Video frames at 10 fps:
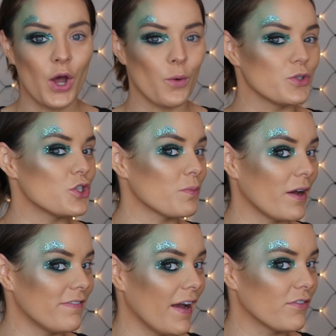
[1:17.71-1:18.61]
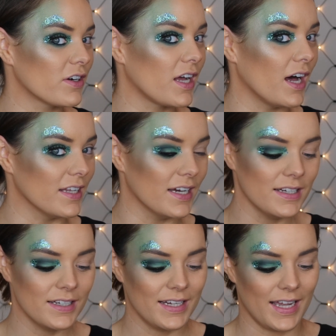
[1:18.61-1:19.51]
which is my favorite
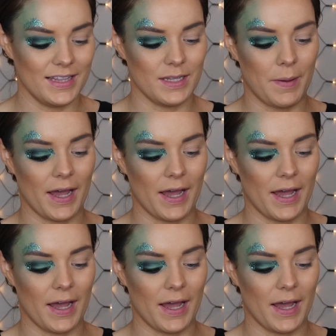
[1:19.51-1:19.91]
color in the